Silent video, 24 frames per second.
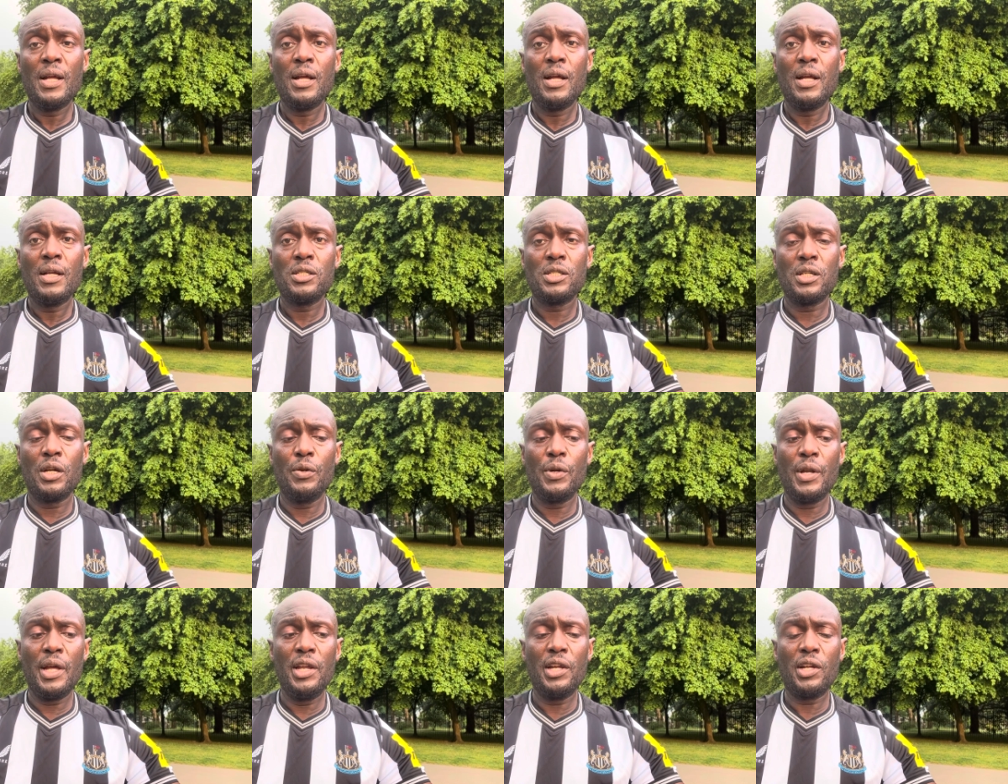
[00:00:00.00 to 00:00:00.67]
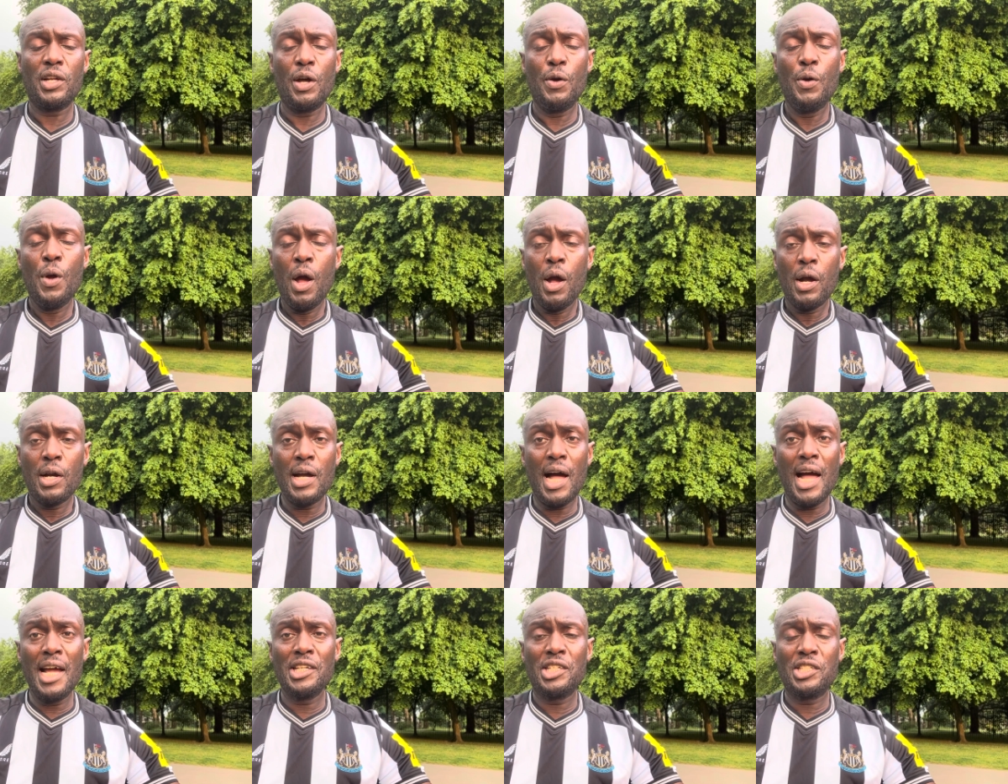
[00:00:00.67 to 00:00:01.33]
So there you go.
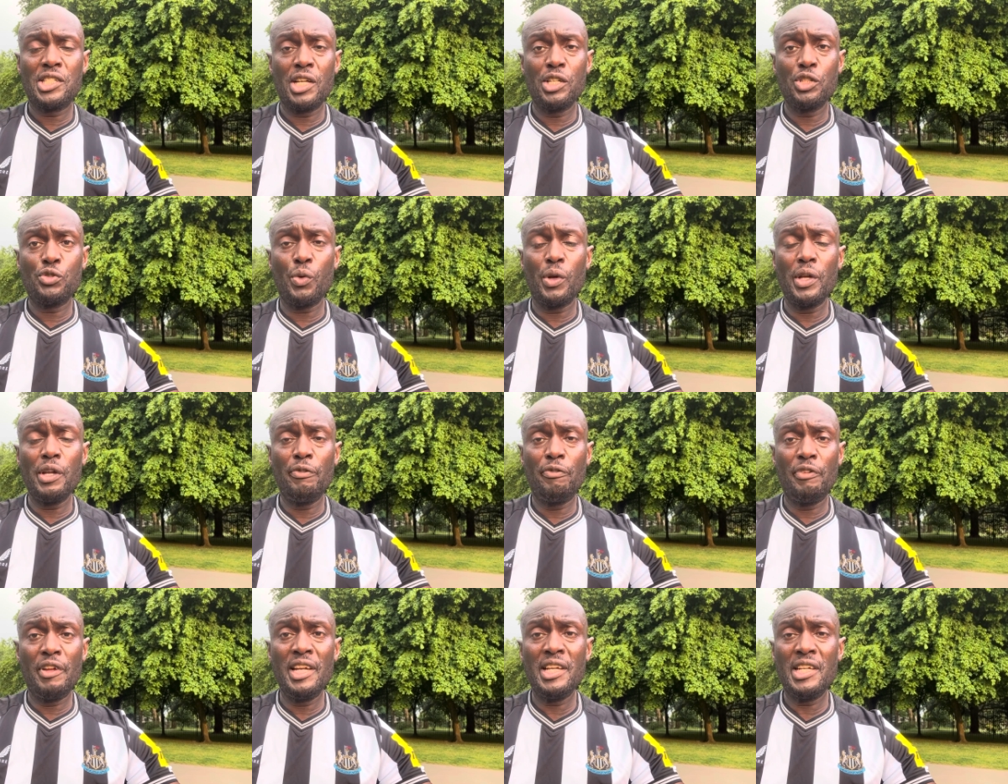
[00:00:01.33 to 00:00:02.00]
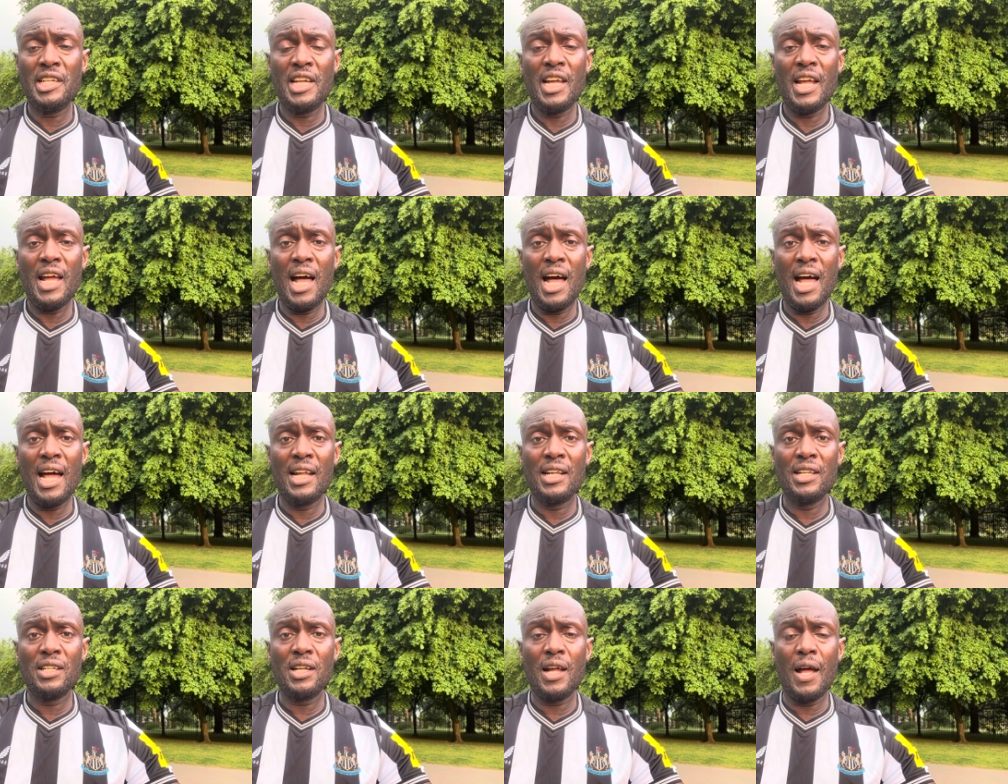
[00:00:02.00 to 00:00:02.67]
Guys, tell us what you think
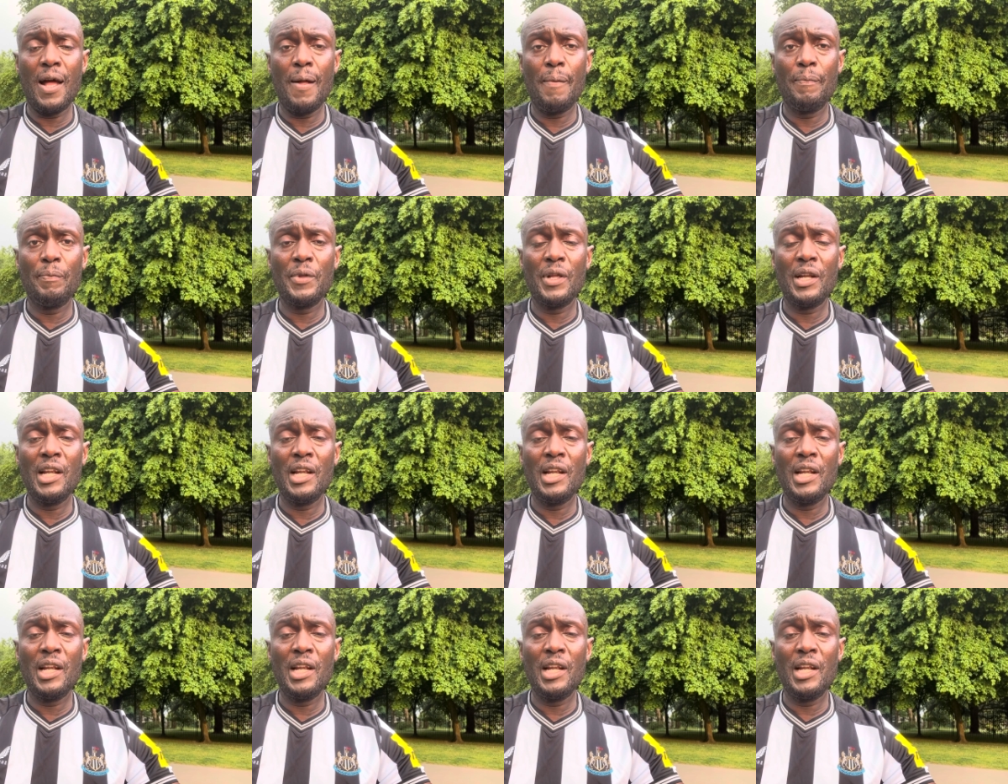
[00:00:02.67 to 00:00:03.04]
and um,